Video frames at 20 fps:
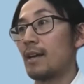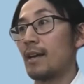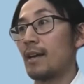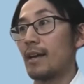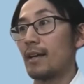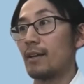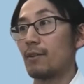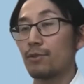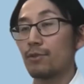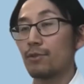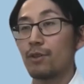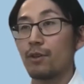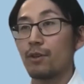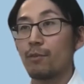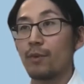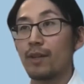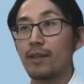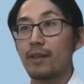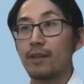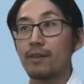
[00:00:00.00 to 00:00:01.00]
And also,
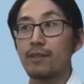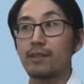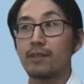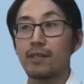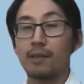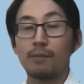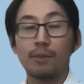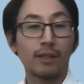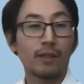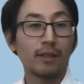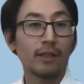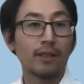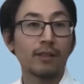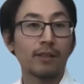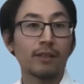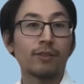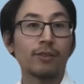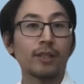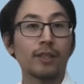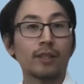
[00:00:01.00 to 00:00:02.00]
when there is typically a
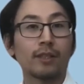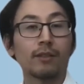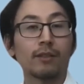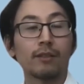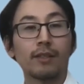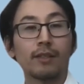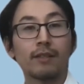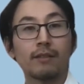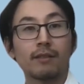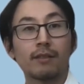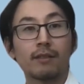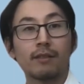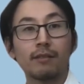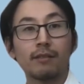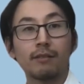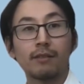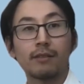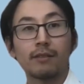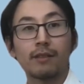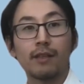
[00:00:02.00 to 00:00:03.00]
critical
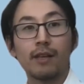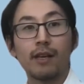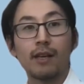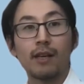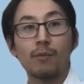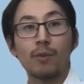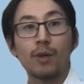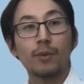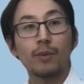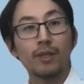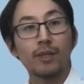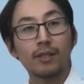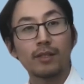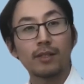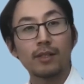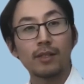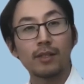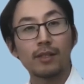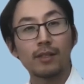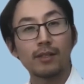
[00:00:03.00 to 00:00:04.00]
incident, what we
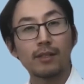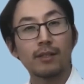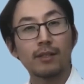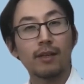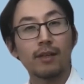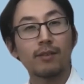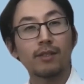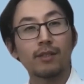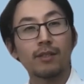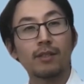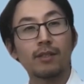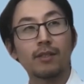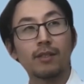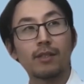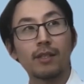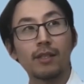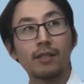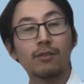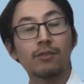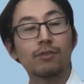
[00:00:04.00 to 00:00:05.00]
see is there is a
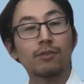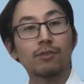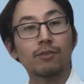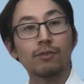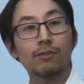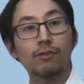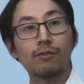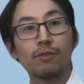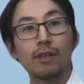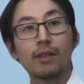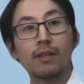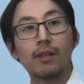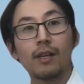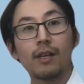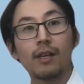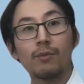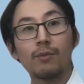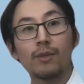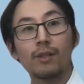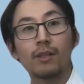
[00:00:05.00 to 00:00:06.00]
need to
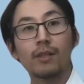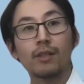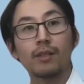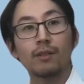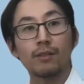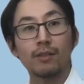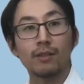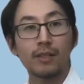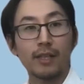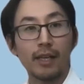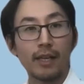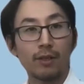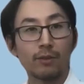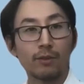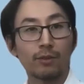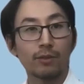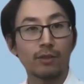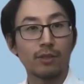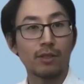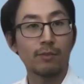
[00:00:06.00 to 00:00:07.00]
align with your
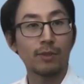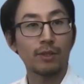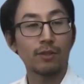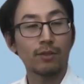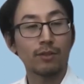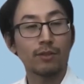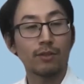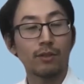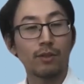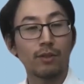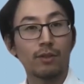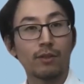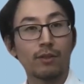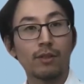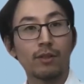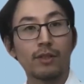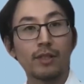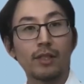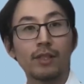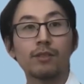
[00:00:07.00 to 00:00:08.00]
stakeholders, but also
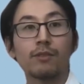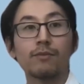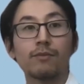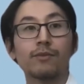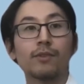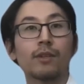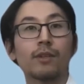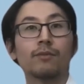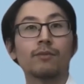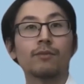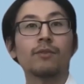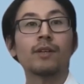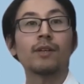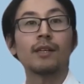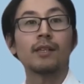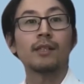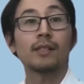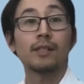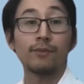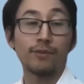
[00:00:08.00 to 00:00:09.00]
you need to involve
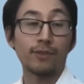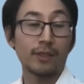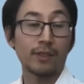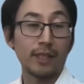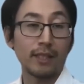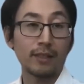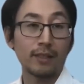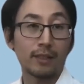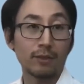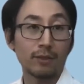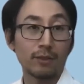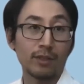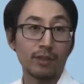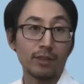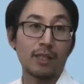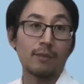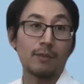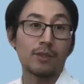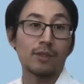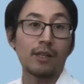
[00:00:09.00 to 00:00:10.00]
different technical
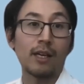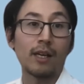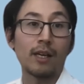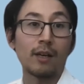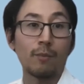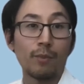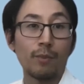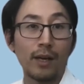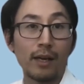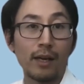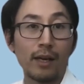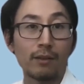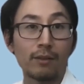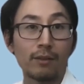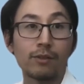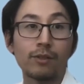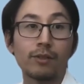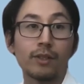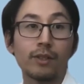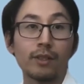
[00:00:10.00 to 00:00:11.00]
teams to help out
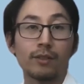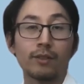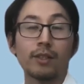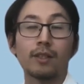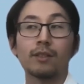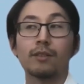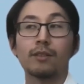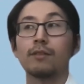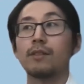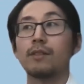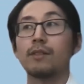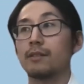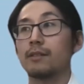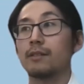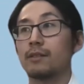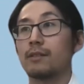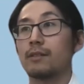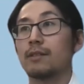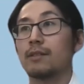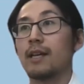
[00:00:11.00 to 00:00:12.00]
during critical
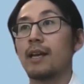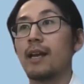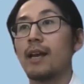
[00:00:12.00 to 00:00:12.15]
incidents.